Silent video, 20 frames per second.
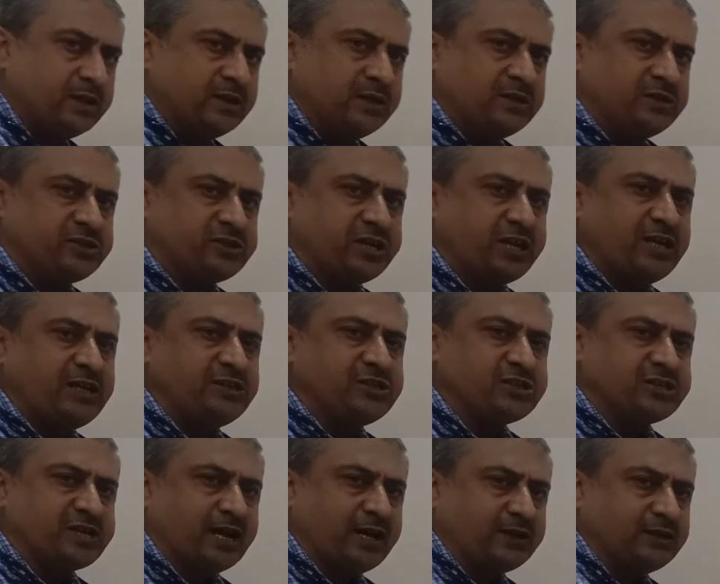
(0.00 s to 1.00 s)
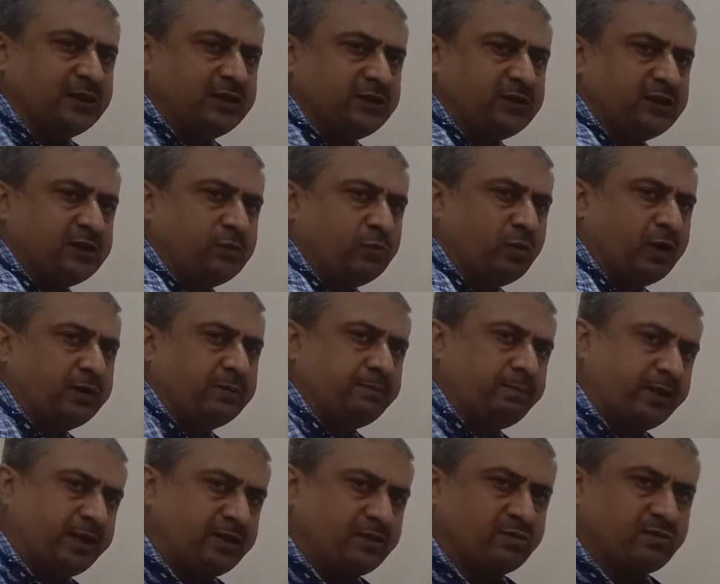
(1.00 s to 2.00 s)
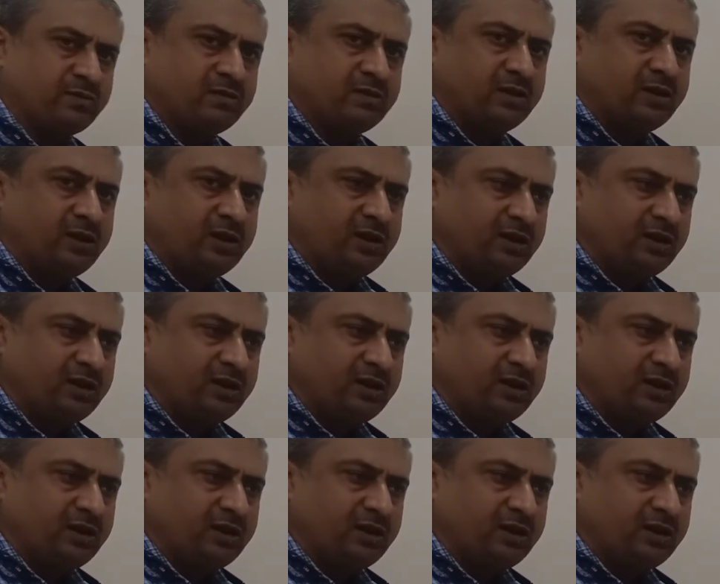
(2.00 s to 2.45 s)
staying stagnant at one place.